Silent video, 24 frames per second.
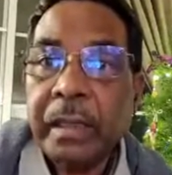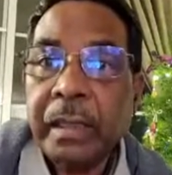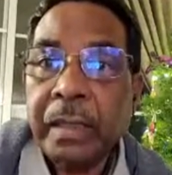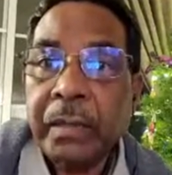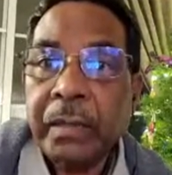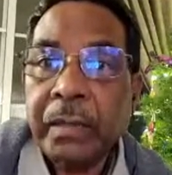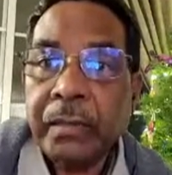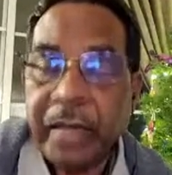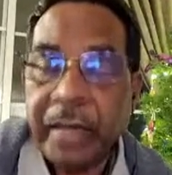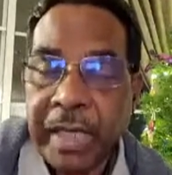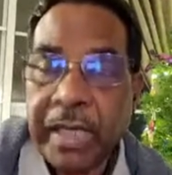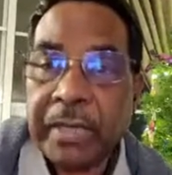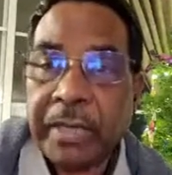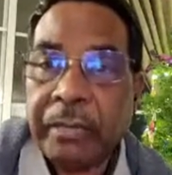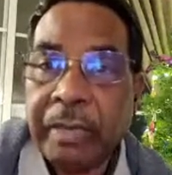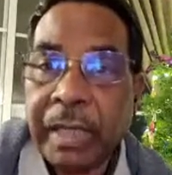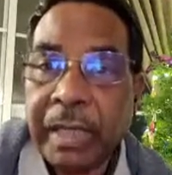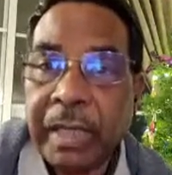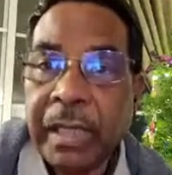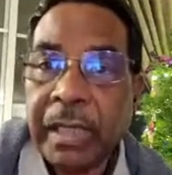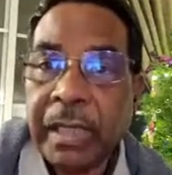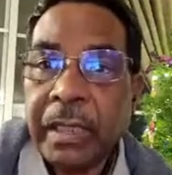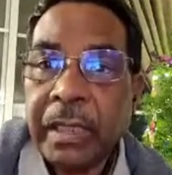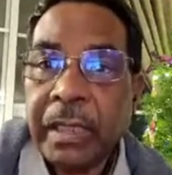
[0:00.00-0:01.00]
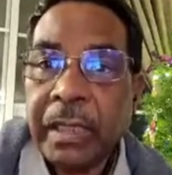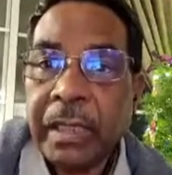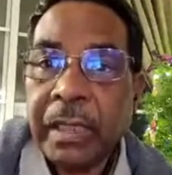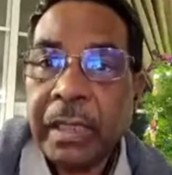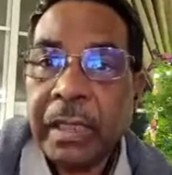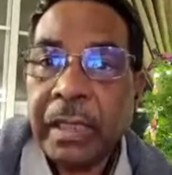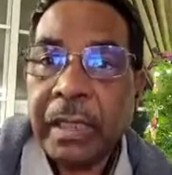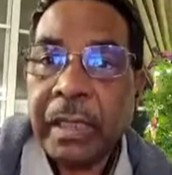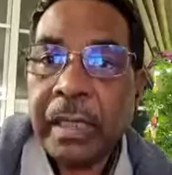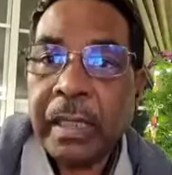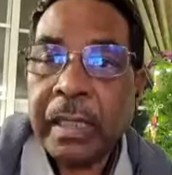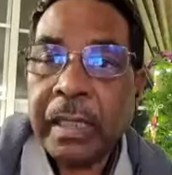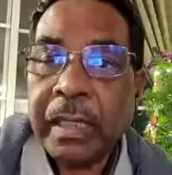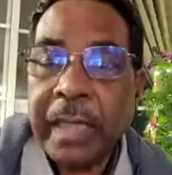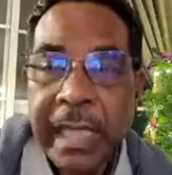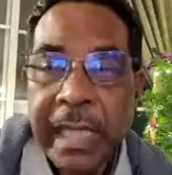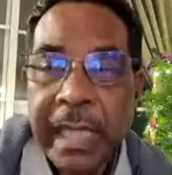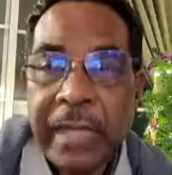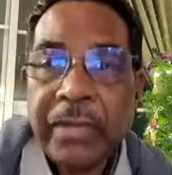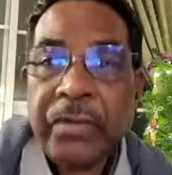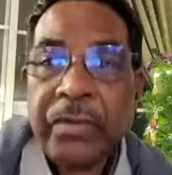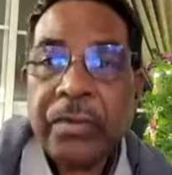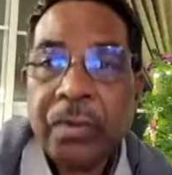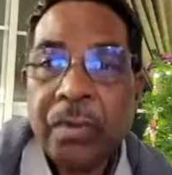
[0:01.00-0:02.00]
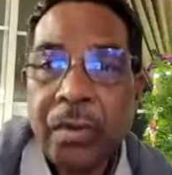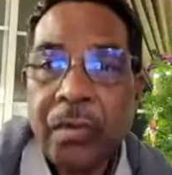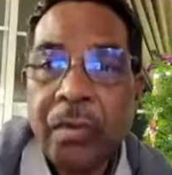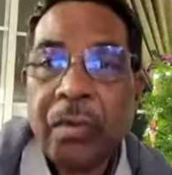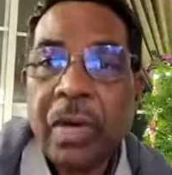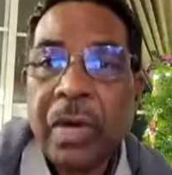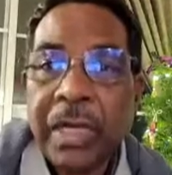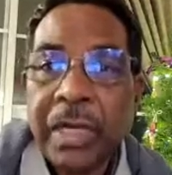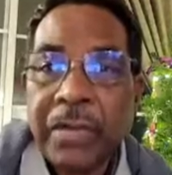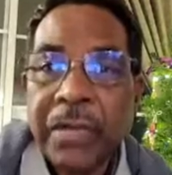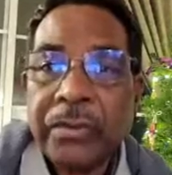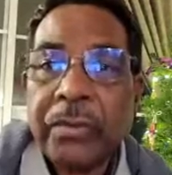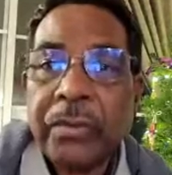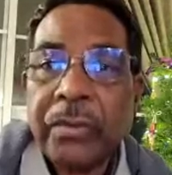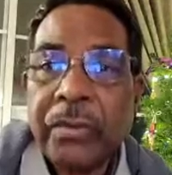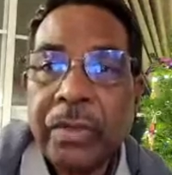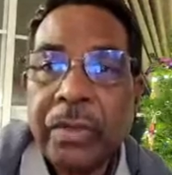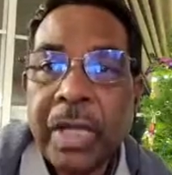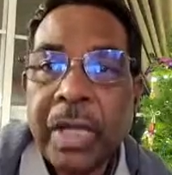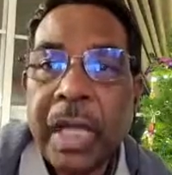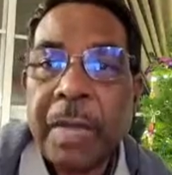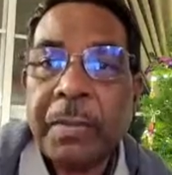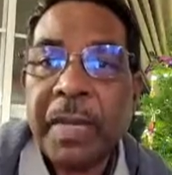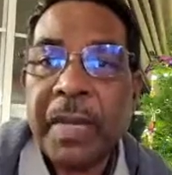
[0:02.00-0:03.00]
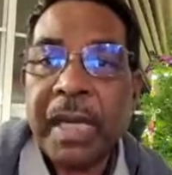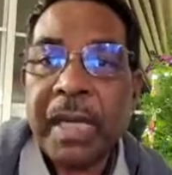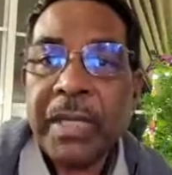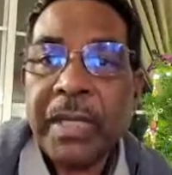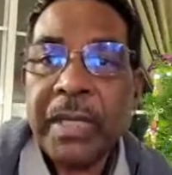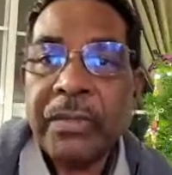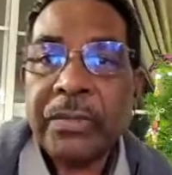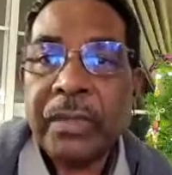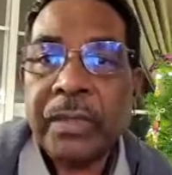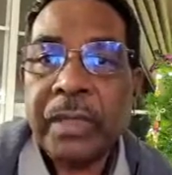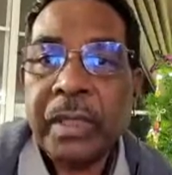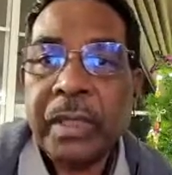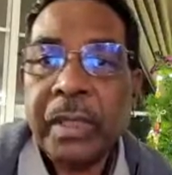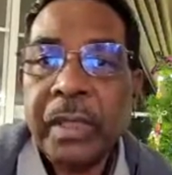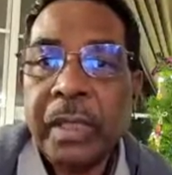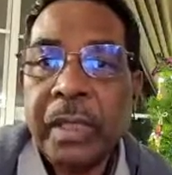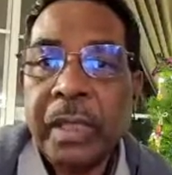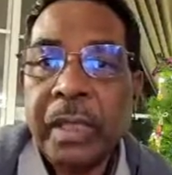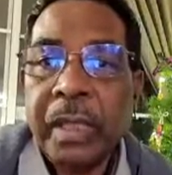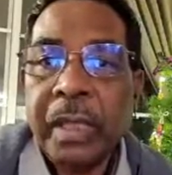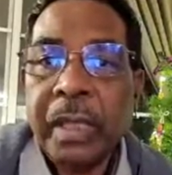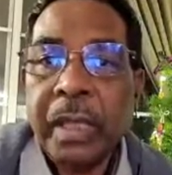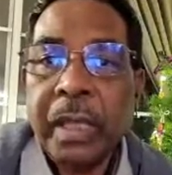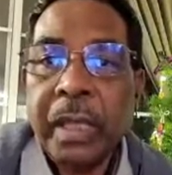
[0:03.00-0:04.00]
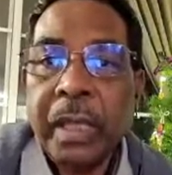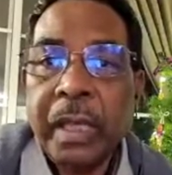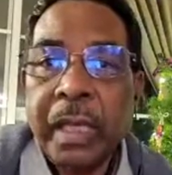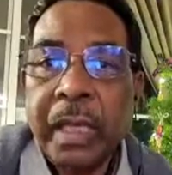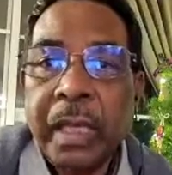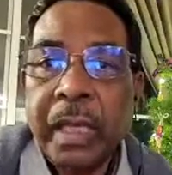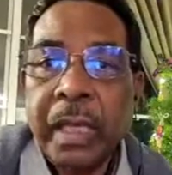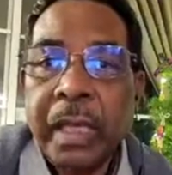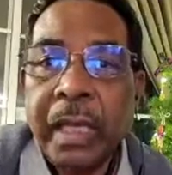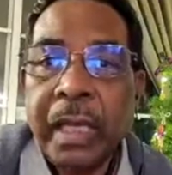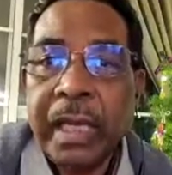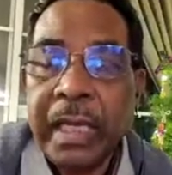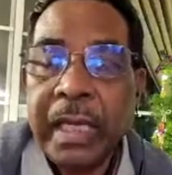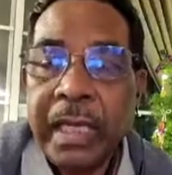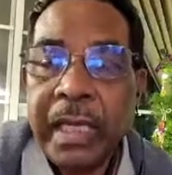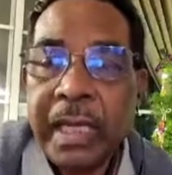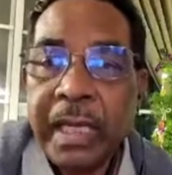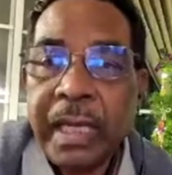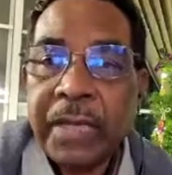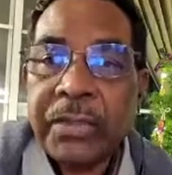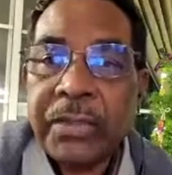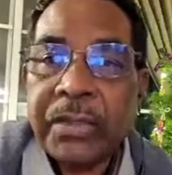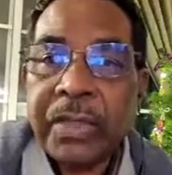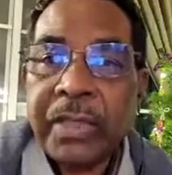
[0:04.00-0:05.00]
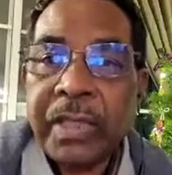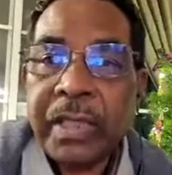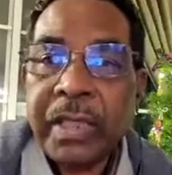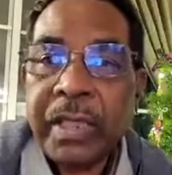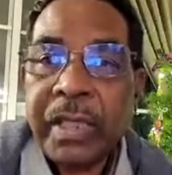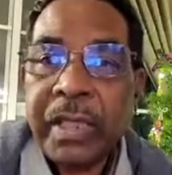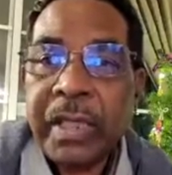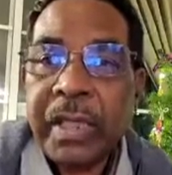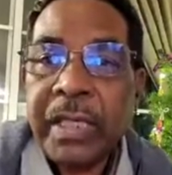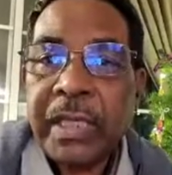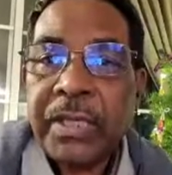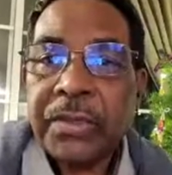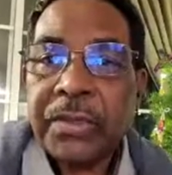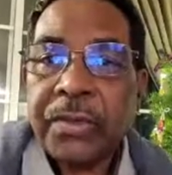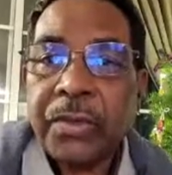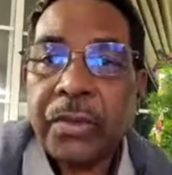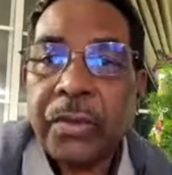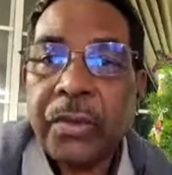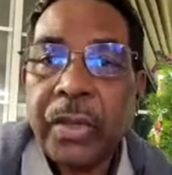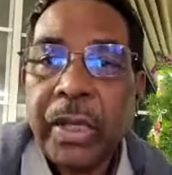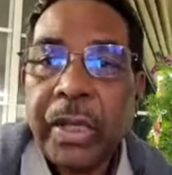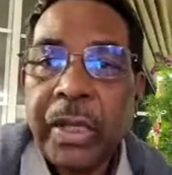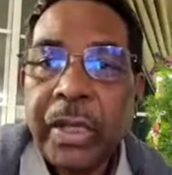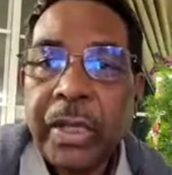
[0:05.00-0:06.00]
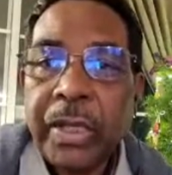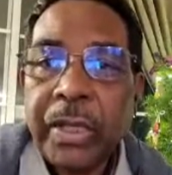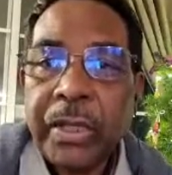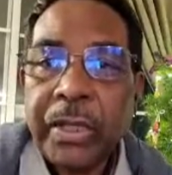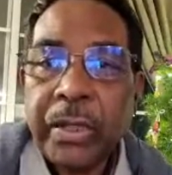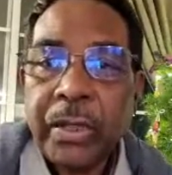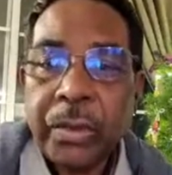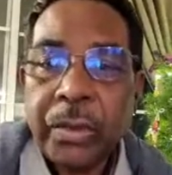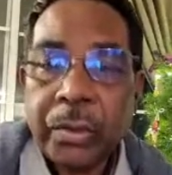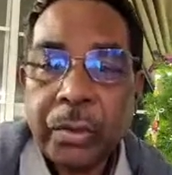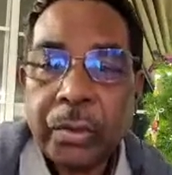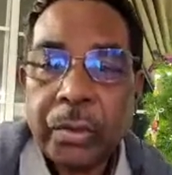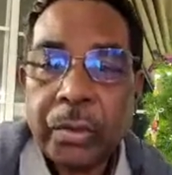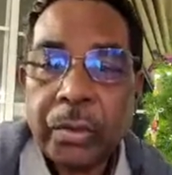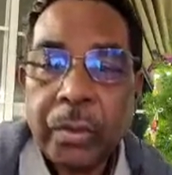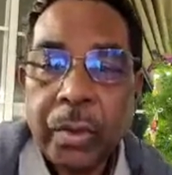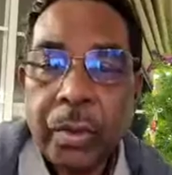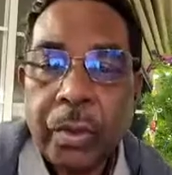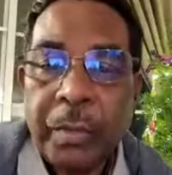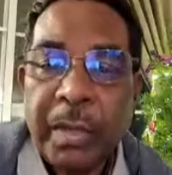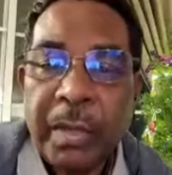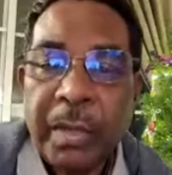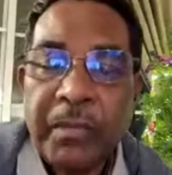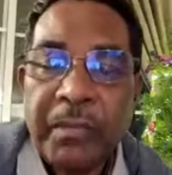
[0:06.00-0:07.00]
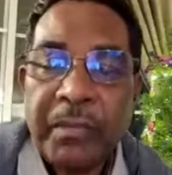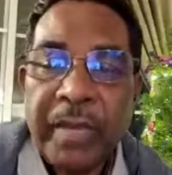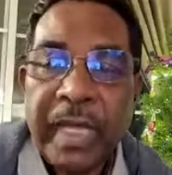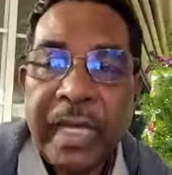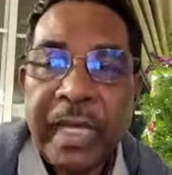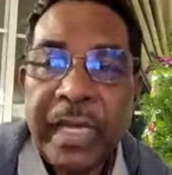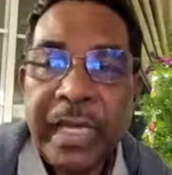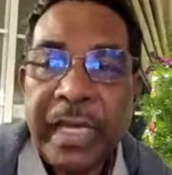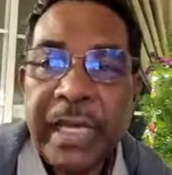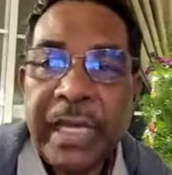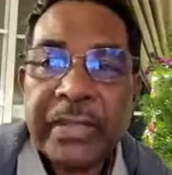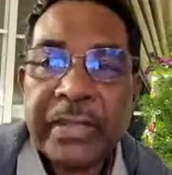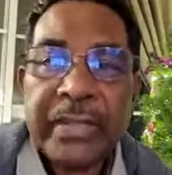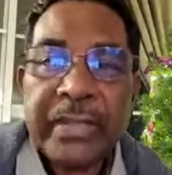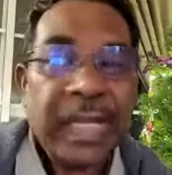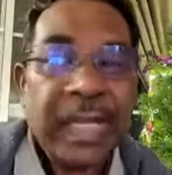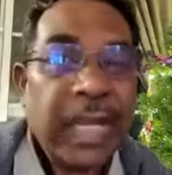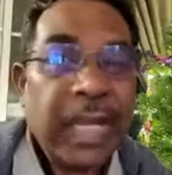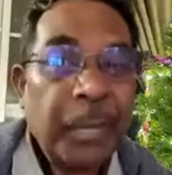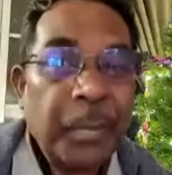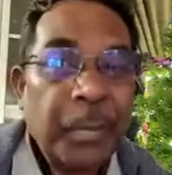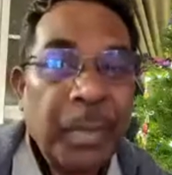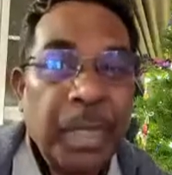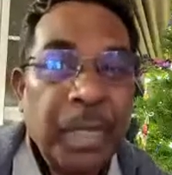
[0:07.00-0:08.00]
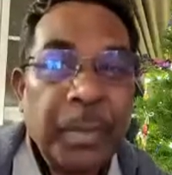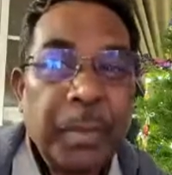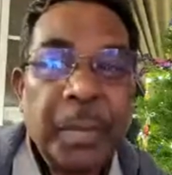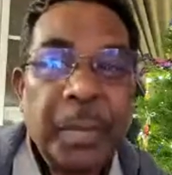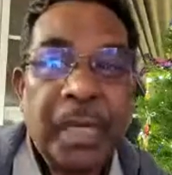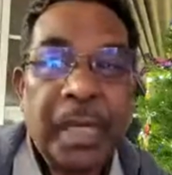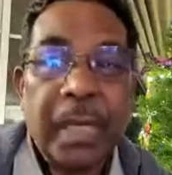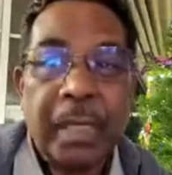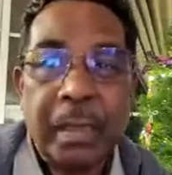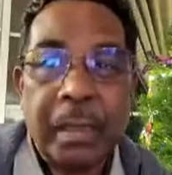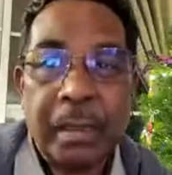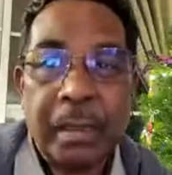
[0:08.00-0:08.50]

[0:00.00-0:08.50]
very quickly, then you know what is going to happen is industry is going to be very skeptical